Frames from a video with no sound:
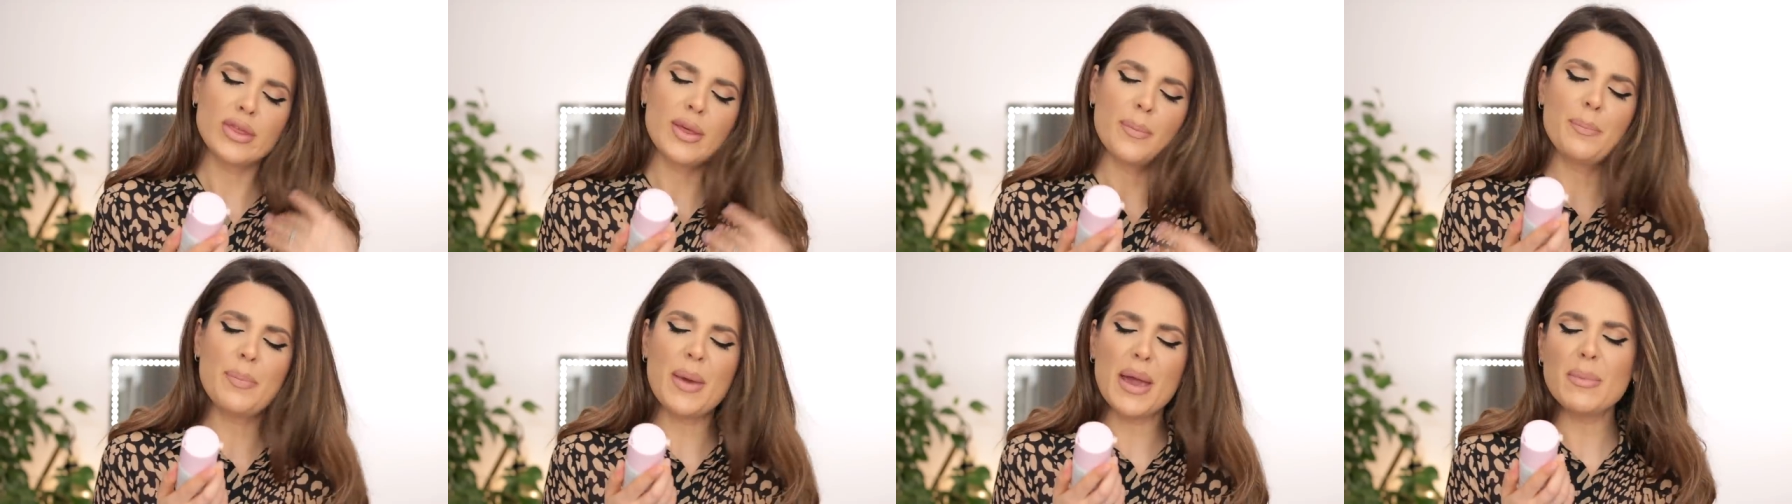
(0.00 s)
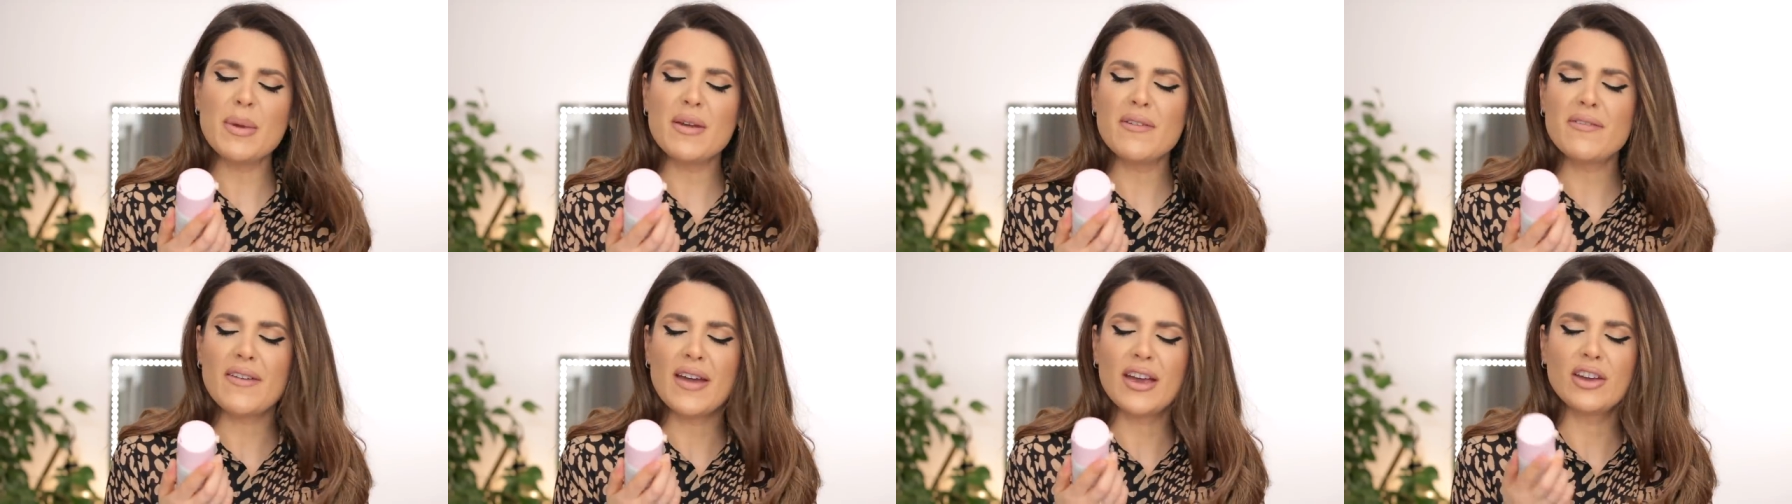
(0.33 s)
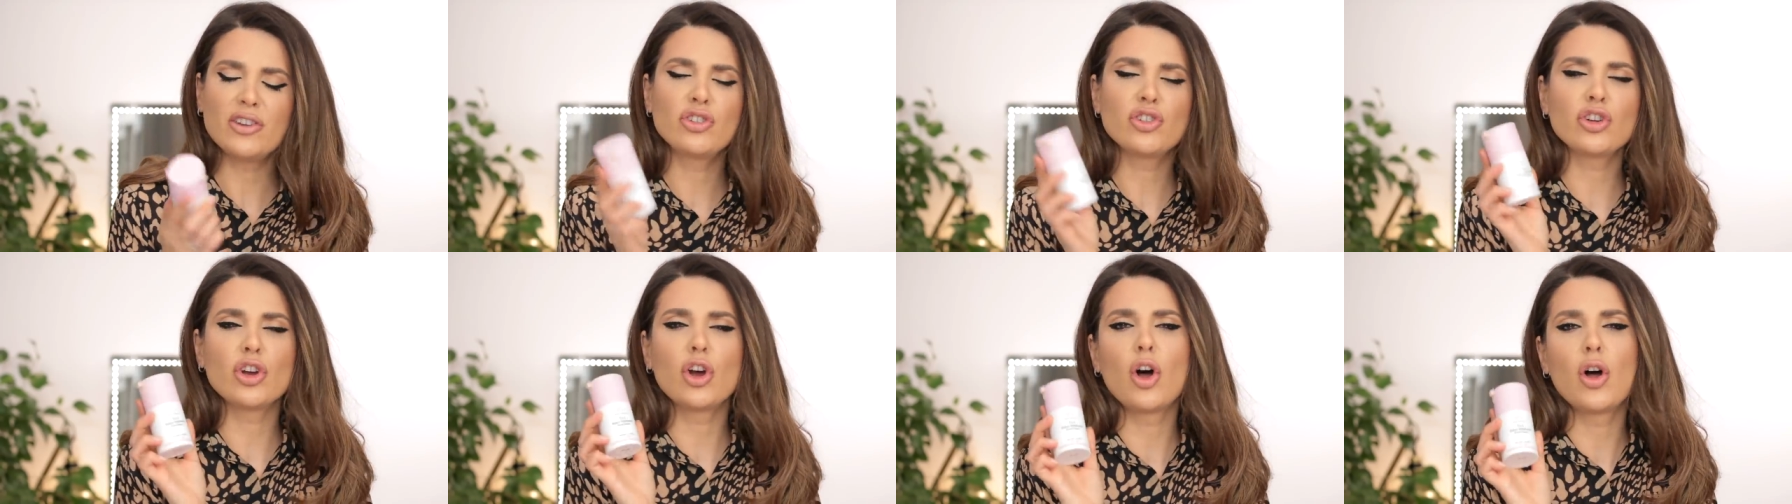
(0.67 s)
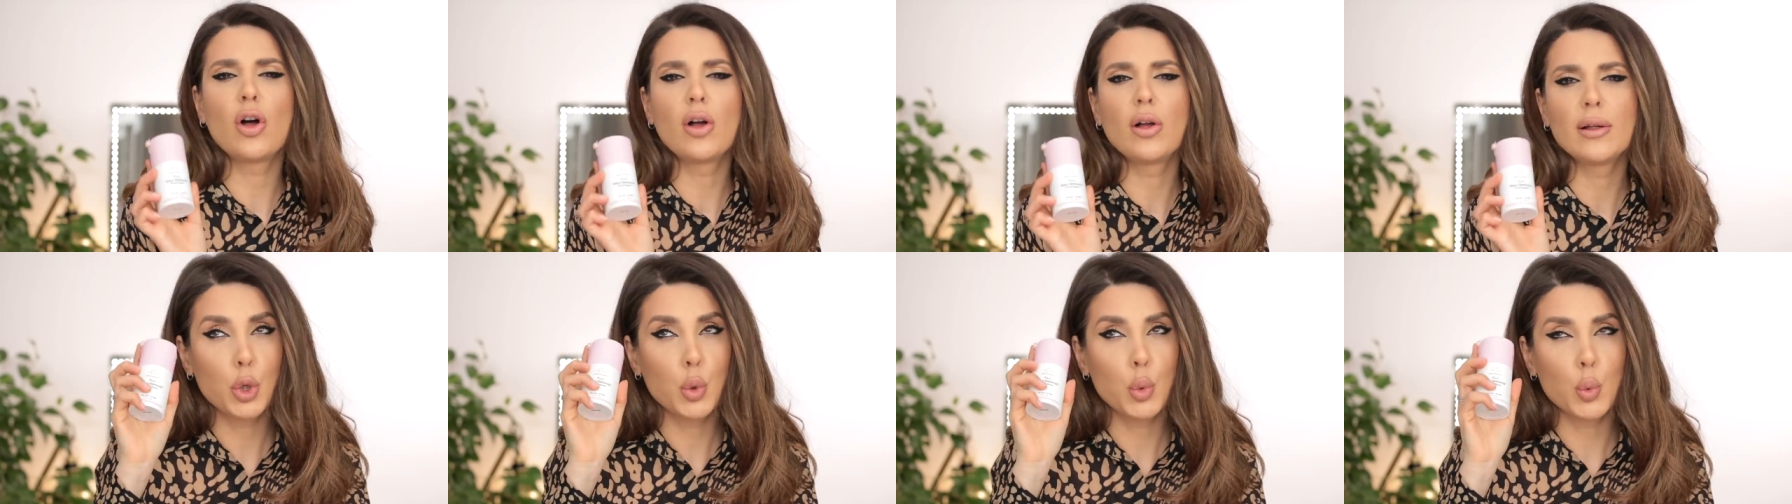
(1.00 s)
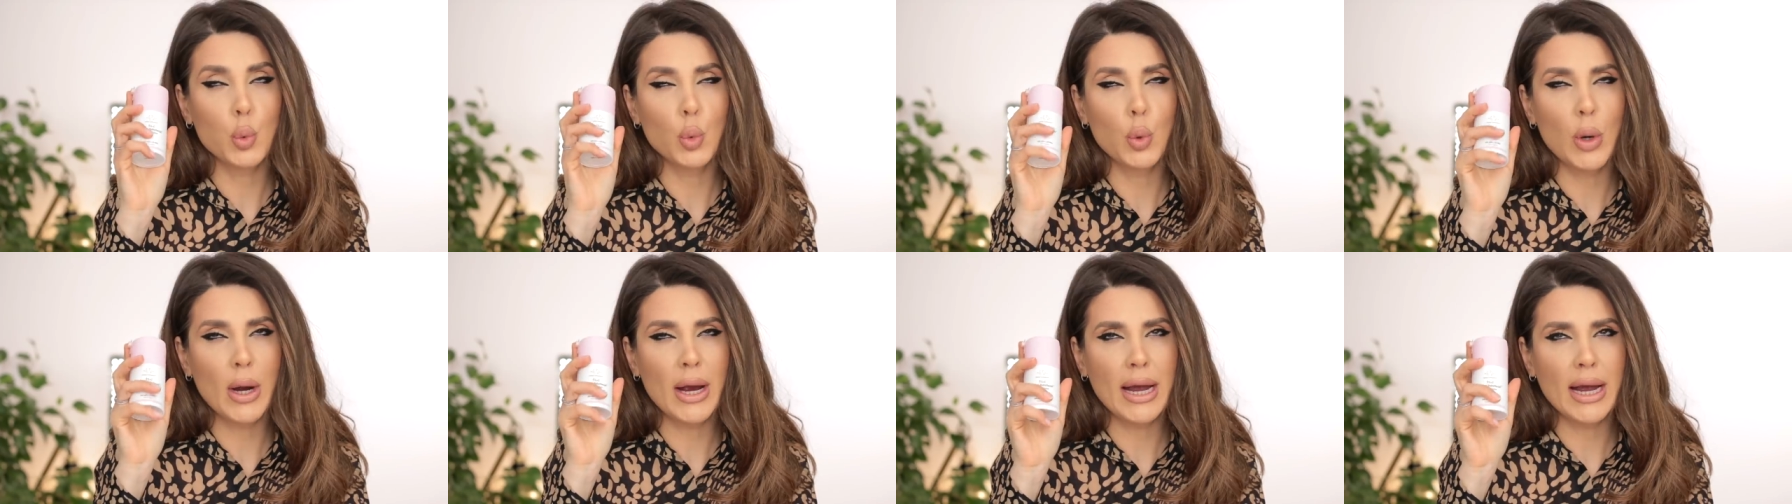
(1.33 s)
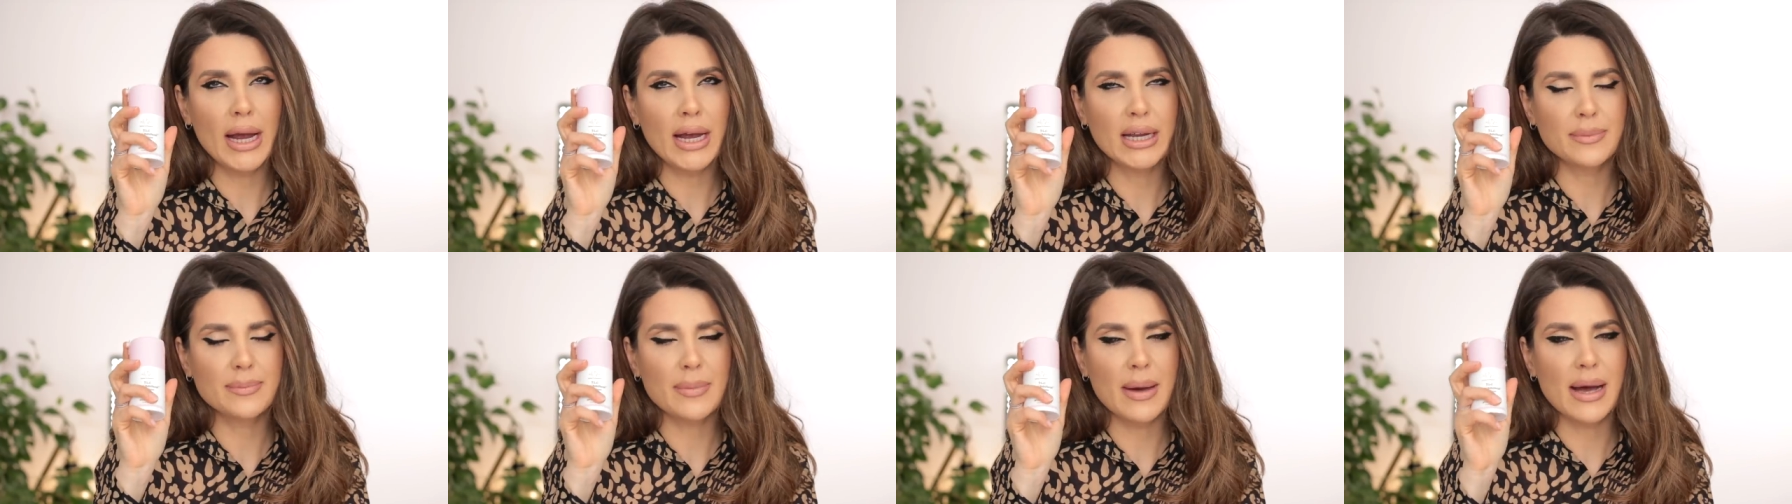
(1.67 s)
The Baby Facial,
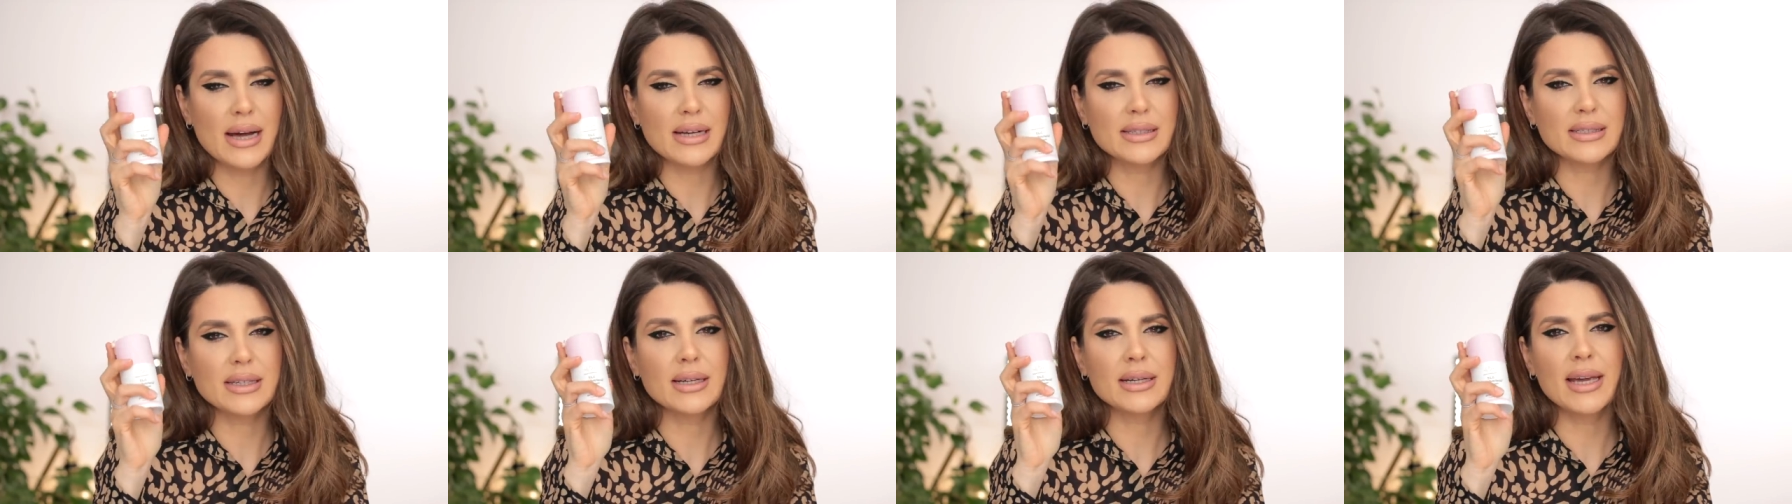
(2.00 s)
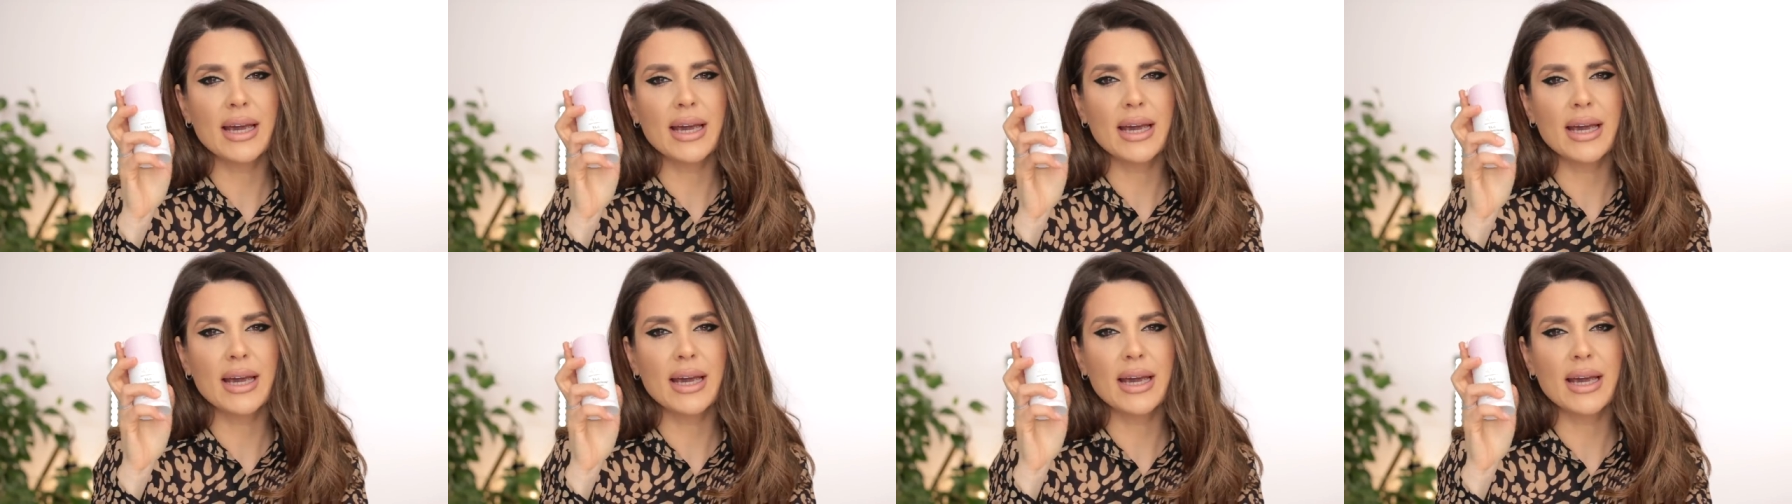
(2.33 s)
great mask.